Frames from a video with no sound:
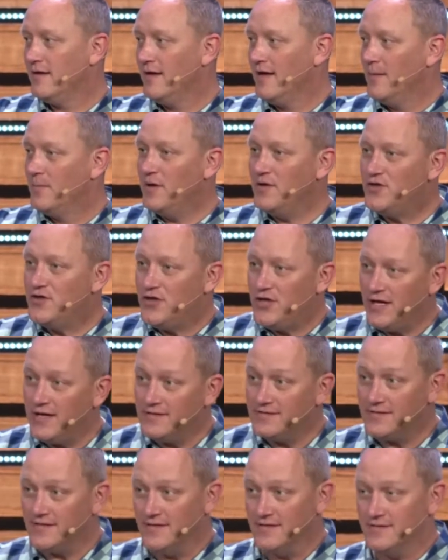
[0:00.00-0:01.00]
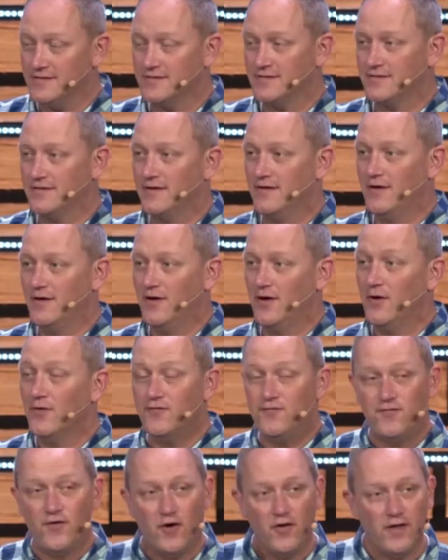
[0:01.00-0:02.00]
But Jesus,
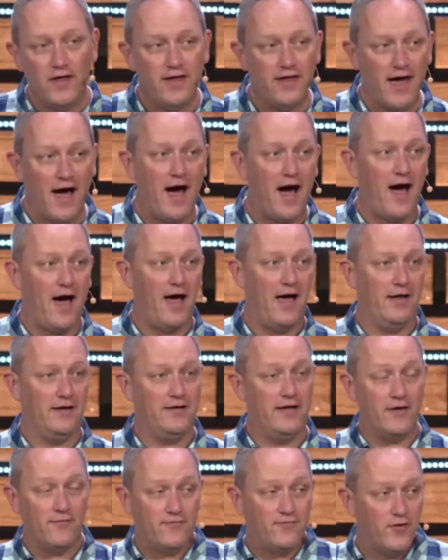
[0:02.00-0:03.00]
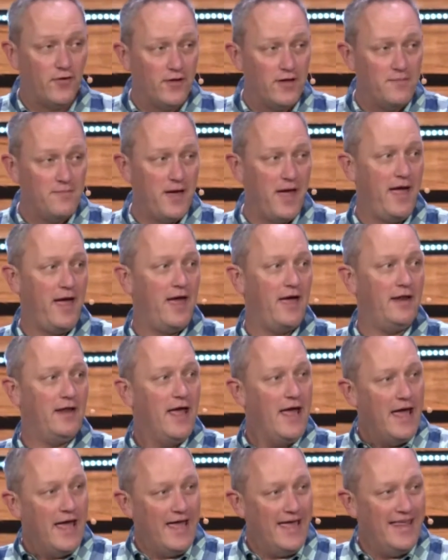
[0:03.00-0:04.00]
fully God, yet fully man,
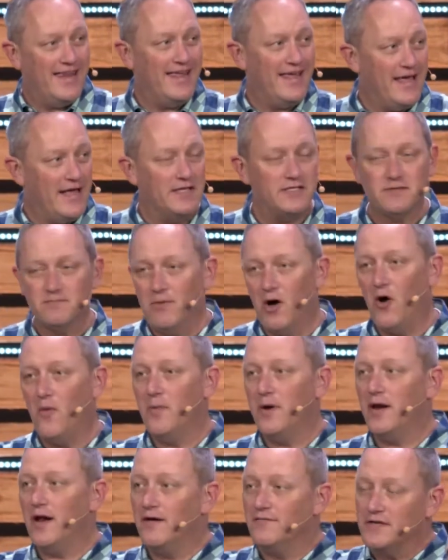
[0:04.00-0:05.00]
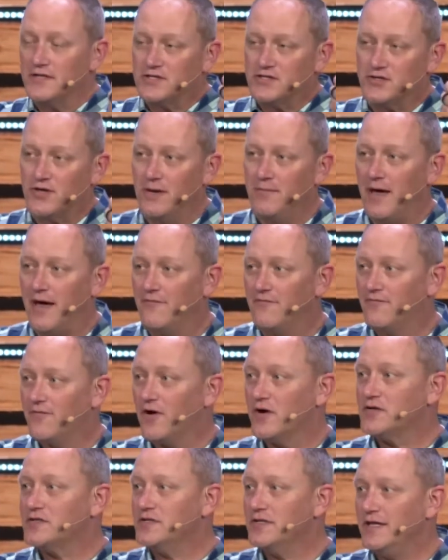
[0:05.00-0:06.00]
in his moment of extreme
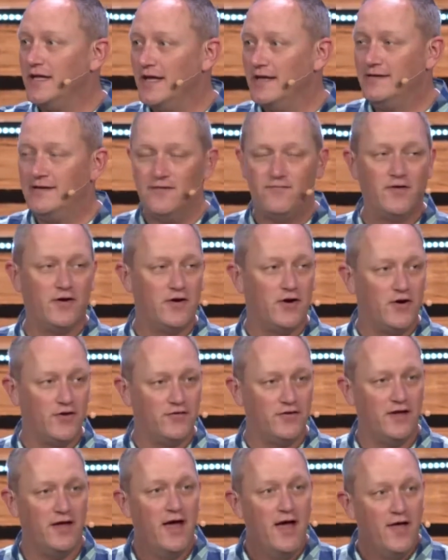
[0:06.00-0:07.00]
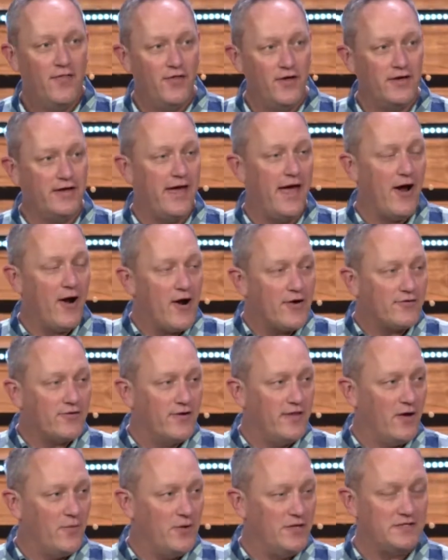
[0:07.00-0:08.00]
adversity and difficulty, the character
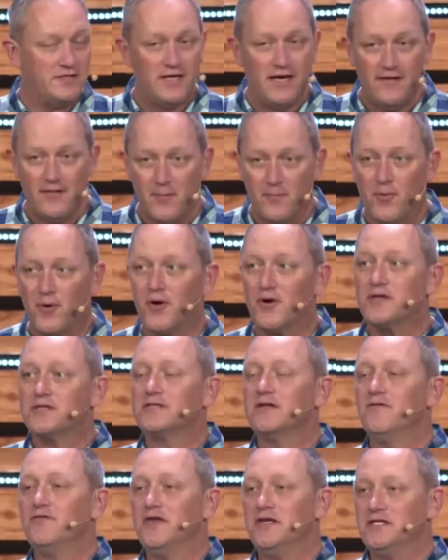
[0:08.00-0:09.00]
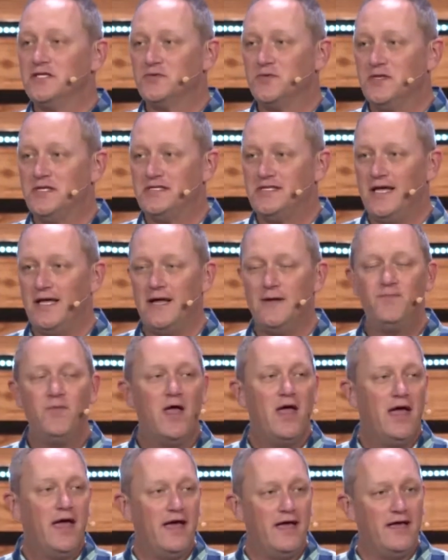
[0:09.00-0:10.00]
that we see, the person of Jesus we see,
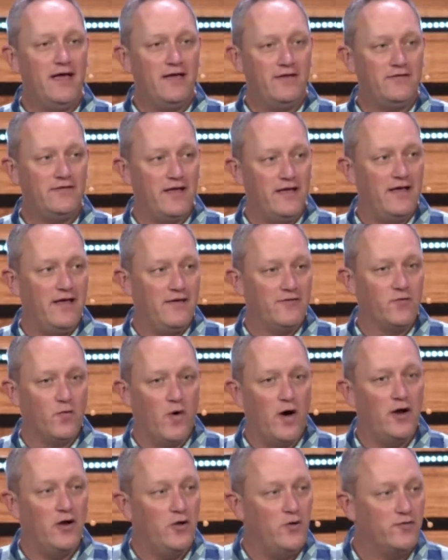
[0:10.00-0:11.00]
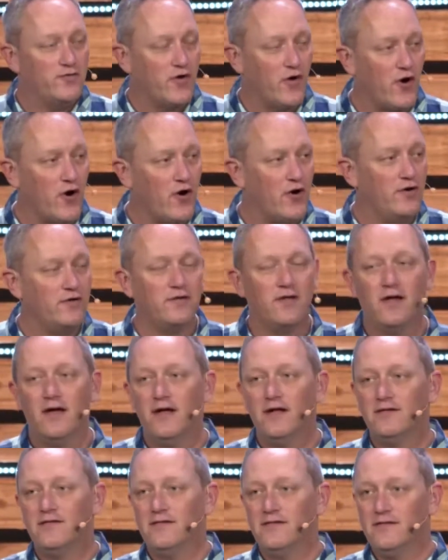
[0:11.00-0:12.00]
is one who turned
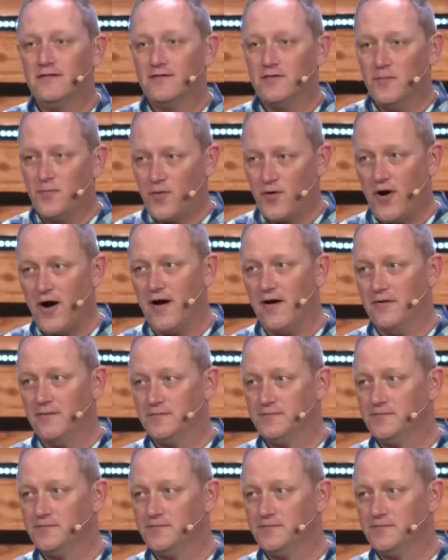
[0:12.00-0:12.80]
to prayer.